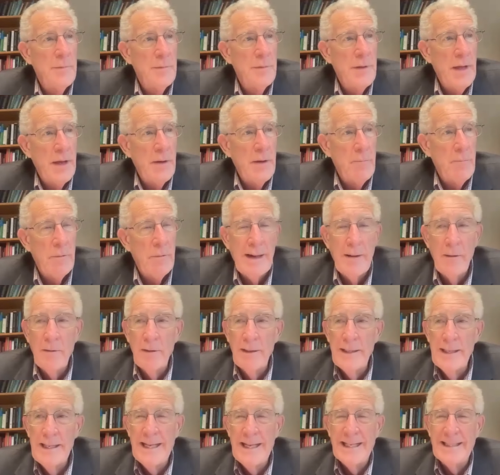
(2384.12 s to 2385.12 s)
they
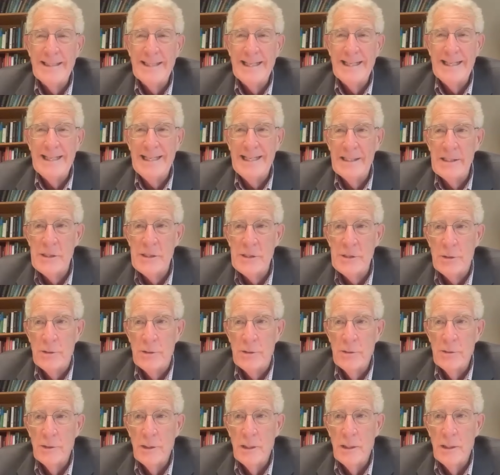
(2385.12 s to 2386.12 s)
rarely get
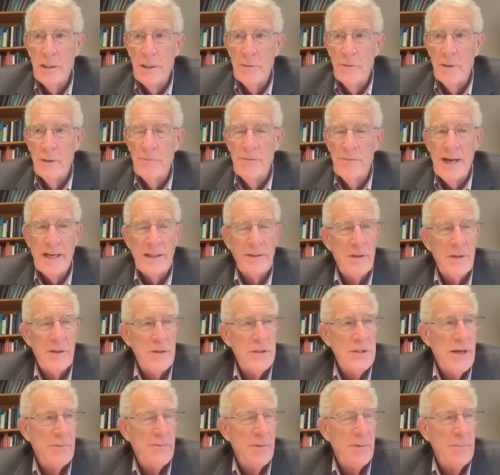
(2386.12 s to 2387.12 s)
cancer. In fact, there's
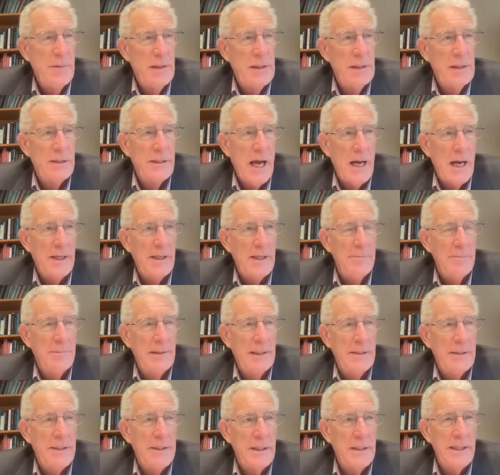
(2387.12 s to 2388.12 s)
never been a
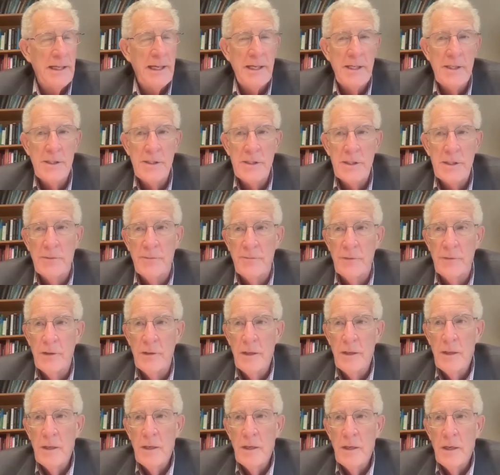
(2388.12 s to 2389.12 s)
documented case
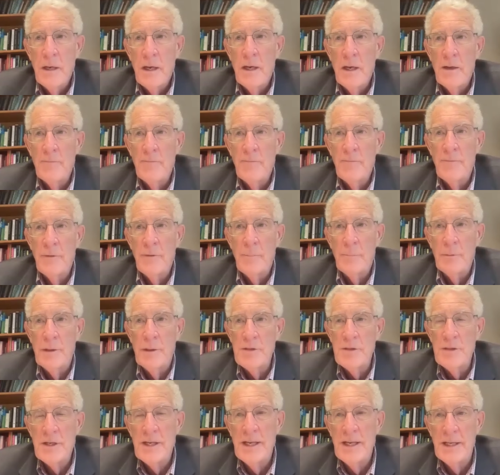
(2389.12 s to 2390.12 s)
of
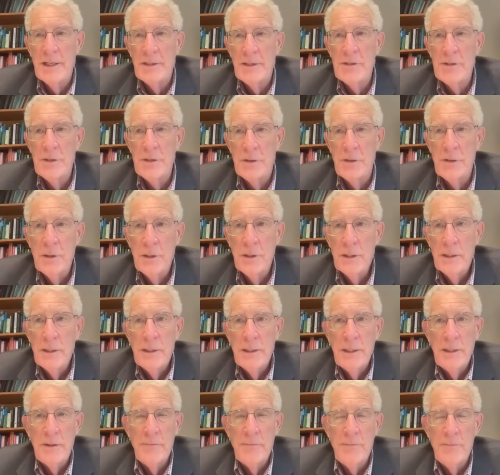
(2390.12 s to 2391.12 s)
breast cancer
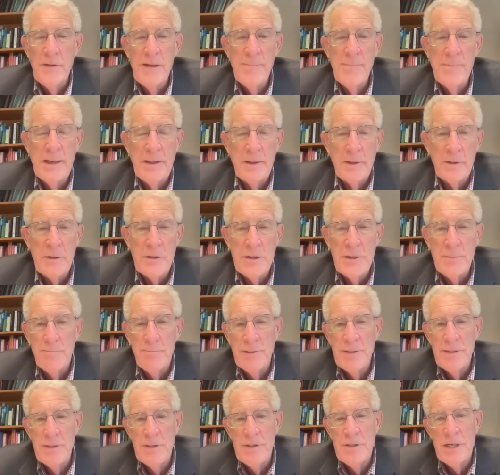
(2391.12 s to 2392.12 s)
in a female
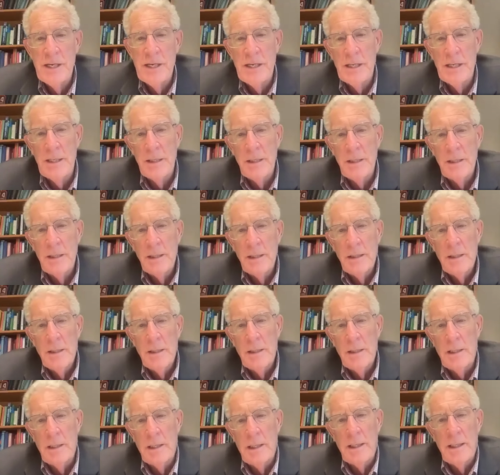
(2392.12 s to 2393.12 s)
chimpanzee
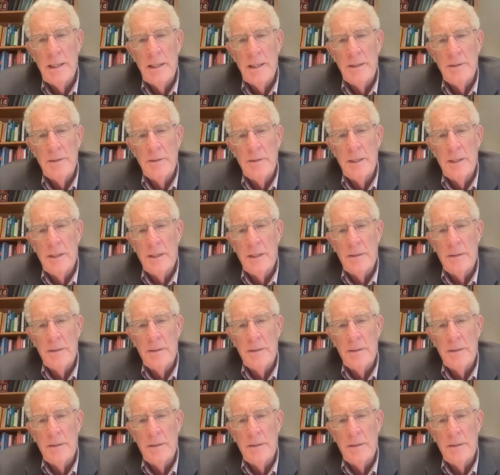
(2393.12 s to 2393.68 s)
in